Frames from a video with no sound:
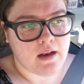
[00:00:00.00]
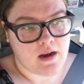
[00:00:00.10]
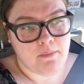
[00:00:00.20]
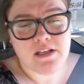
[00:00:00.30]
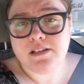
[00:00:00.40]

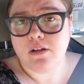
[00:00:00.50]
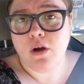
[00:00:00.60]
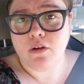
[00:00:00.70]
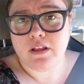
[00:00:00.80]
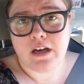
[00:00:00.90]
and I miss little
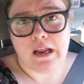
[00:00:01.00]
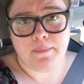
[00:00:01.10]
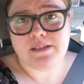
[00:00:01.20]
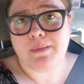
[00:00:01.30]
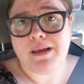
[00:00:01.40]
Oakland and I
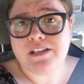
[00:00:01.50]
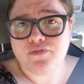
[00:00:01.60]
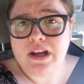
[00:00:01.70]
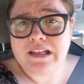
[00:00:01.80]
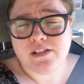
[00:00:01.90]
miss my best
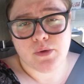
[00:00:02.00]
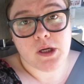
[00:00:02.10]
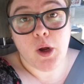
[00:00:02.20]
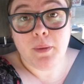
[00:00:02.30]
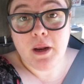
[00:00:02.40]
friend, so we're
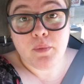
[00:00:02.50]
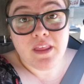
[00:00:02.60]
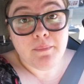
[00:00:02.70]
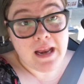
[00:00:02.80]
gonna go meet up with them